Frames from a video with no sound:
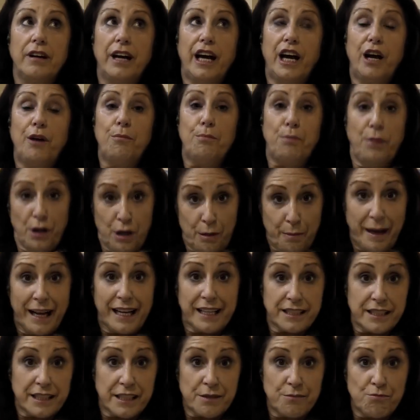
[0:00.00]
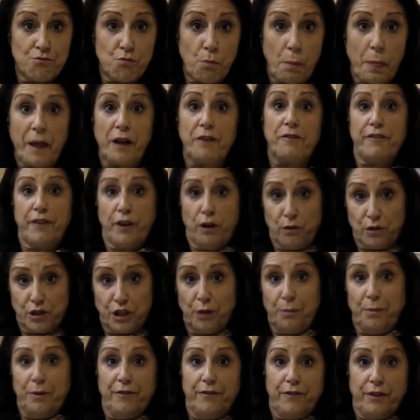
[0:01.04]
um, bunk beds that fold
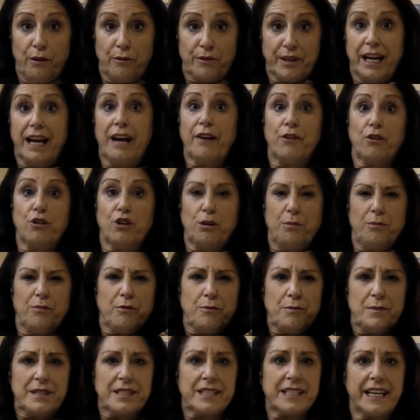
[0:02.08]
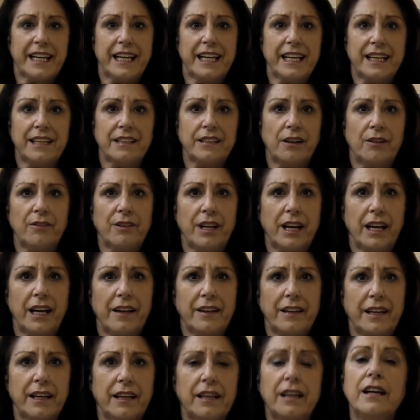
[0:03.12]
up and fold down or come from the ceiling, don't they? I
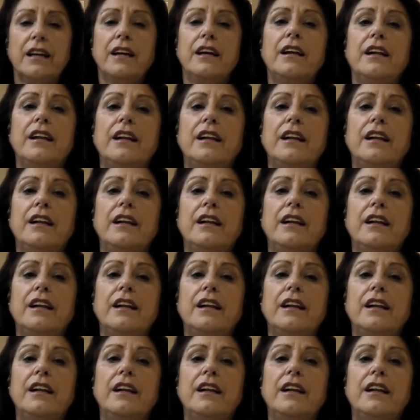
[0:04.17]
think. Mm